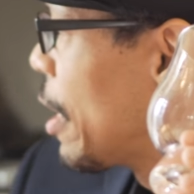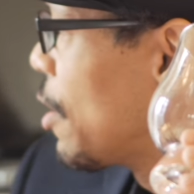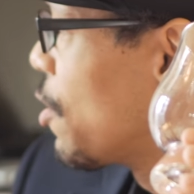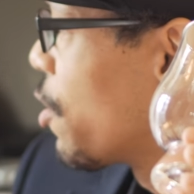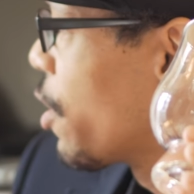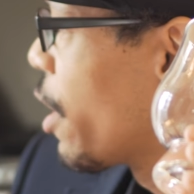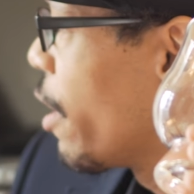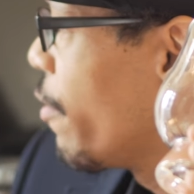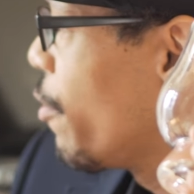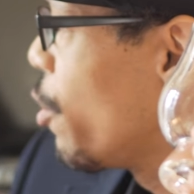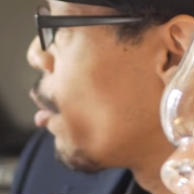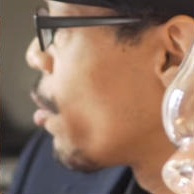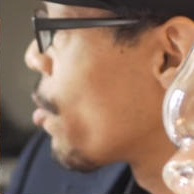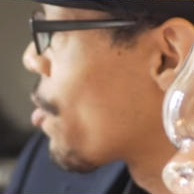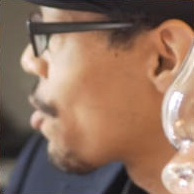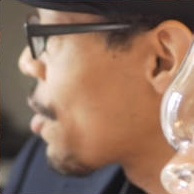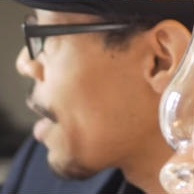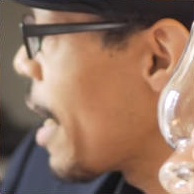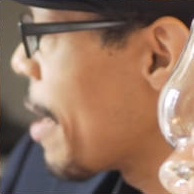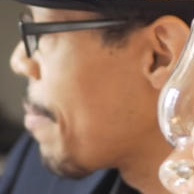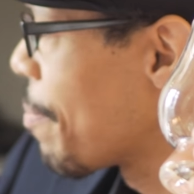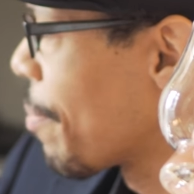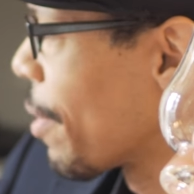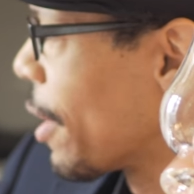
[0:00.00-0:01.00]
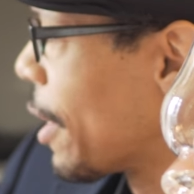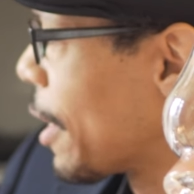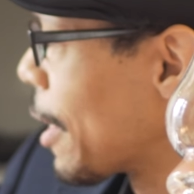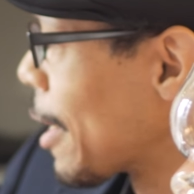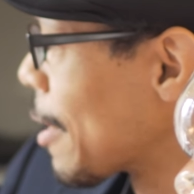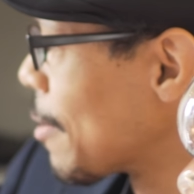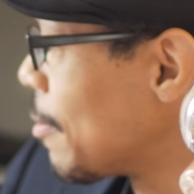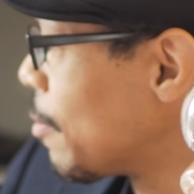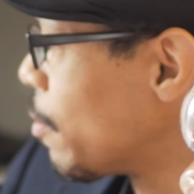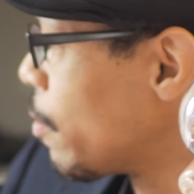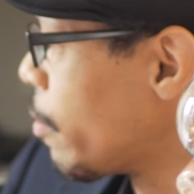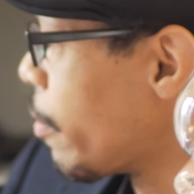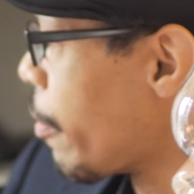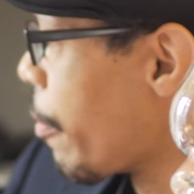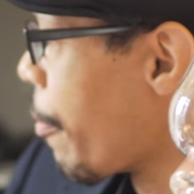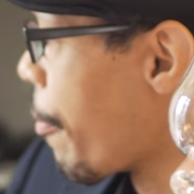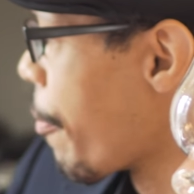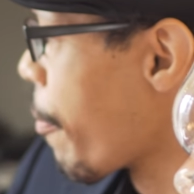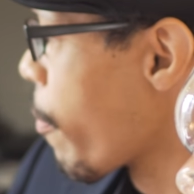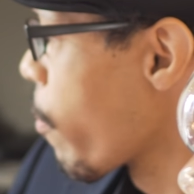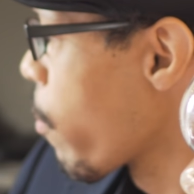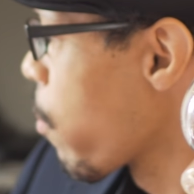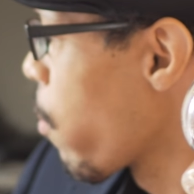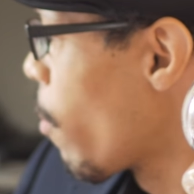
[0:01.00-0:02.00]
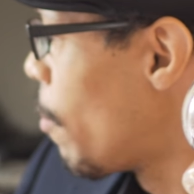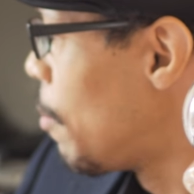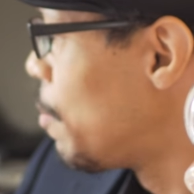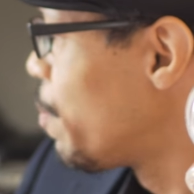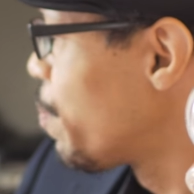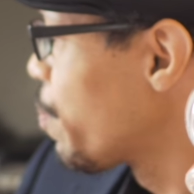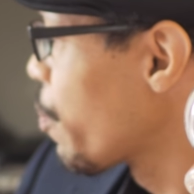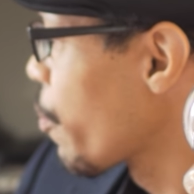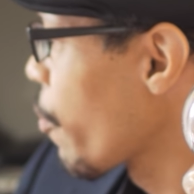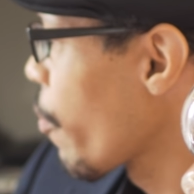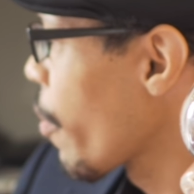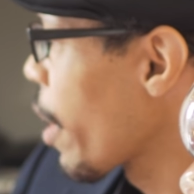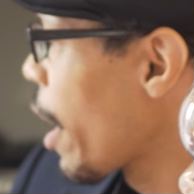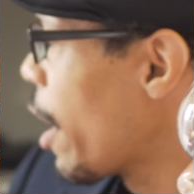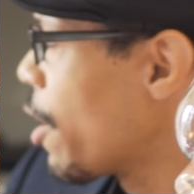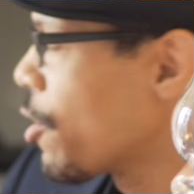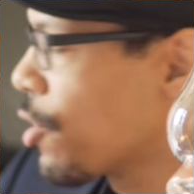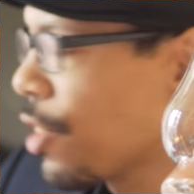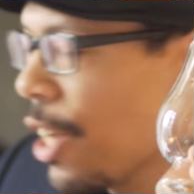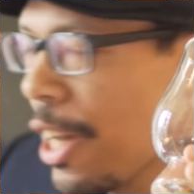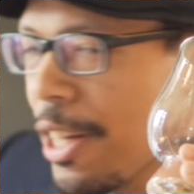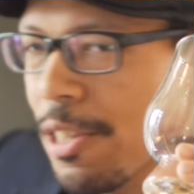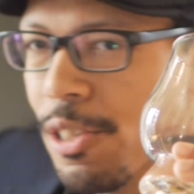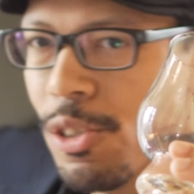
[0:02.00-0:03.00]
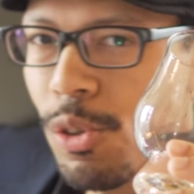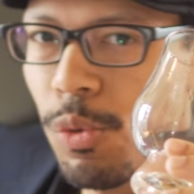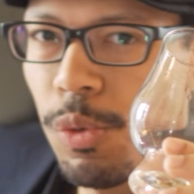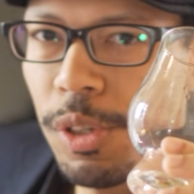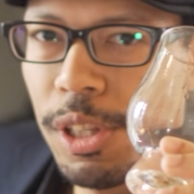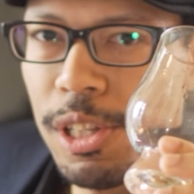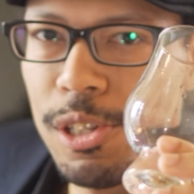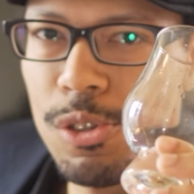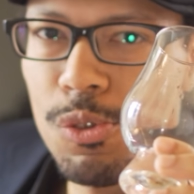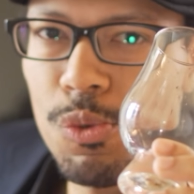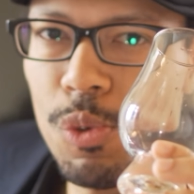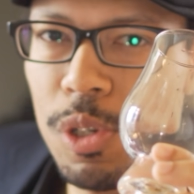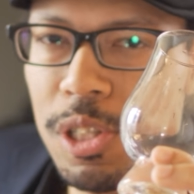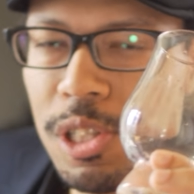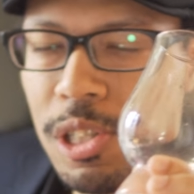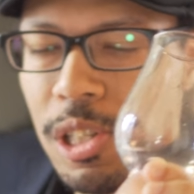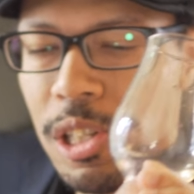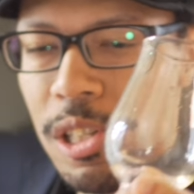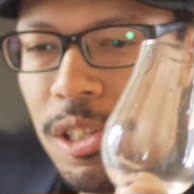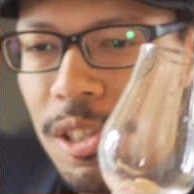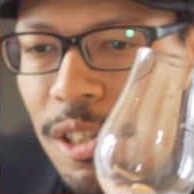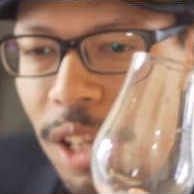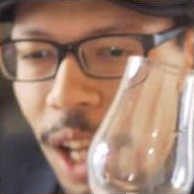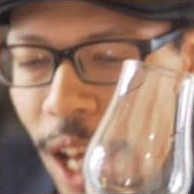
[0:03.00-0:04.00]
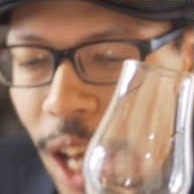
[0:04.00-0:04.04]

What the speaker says: to give you a sampling, a taste of what this whiskey's